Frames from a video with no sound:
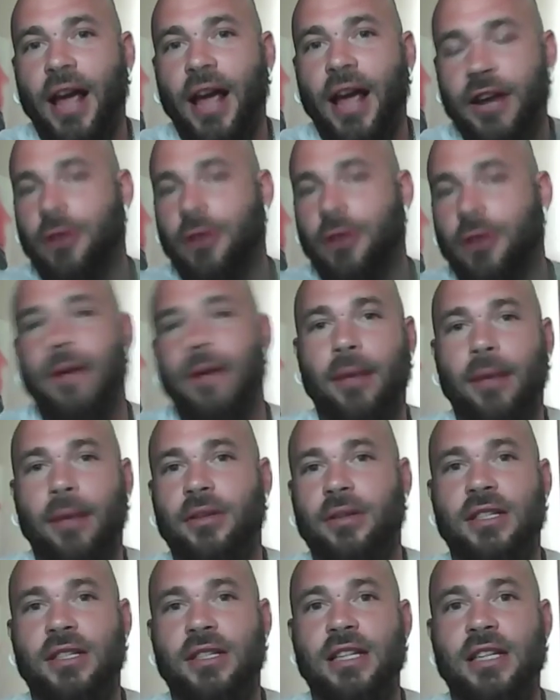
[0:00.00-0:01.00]
and you'll be able
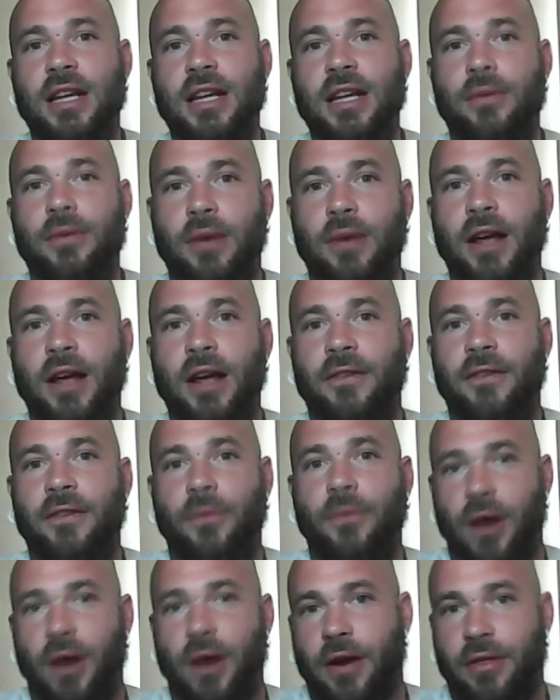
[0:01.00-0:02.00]
to see
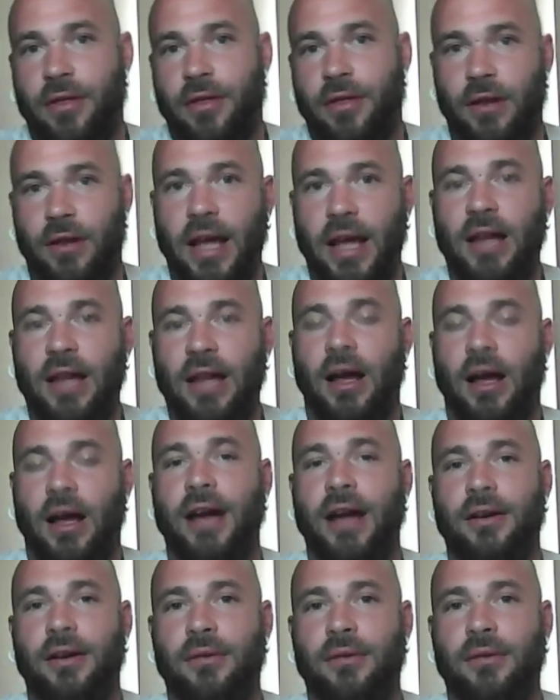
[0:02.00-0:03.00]
where the ley
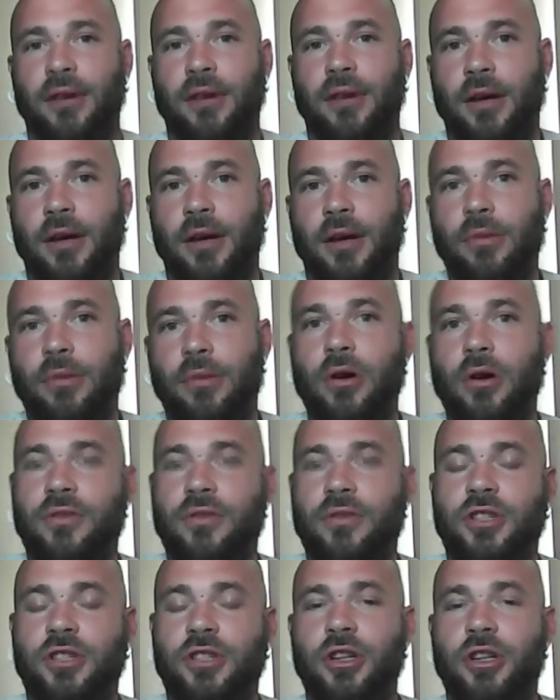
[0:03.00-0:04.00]
line
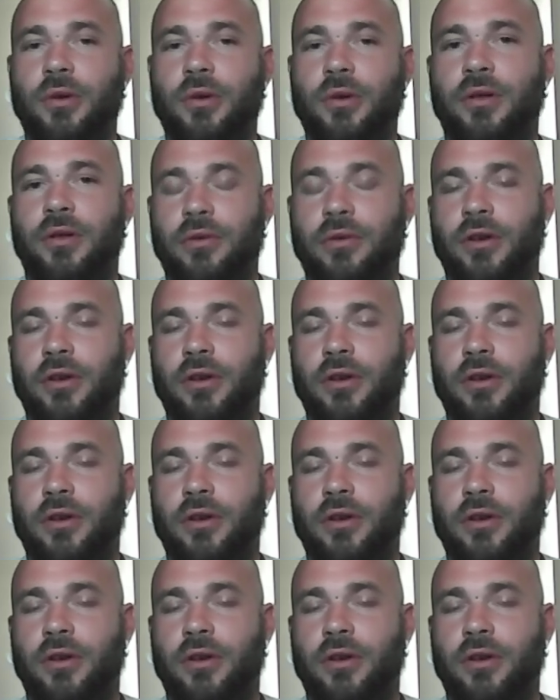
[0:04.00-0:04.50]
moves to and through